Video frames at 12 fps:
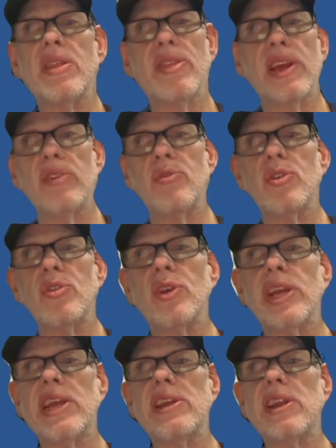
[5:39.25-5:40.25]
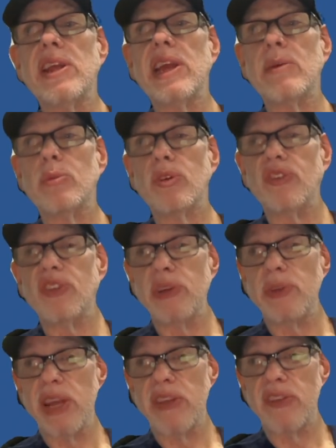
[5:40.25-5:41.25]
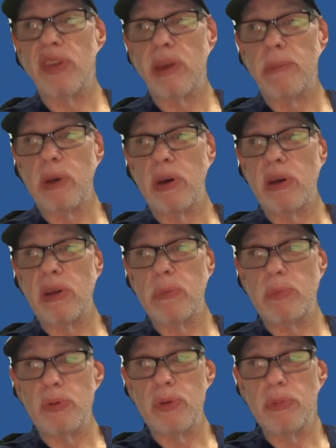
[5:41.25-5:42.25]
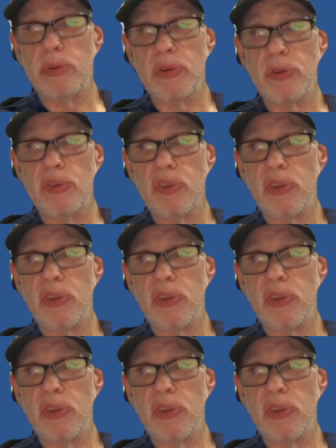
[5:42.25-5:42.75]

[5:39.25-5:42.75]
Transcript: Thanks for tuning in, and we'll see you next time on Pudubrews.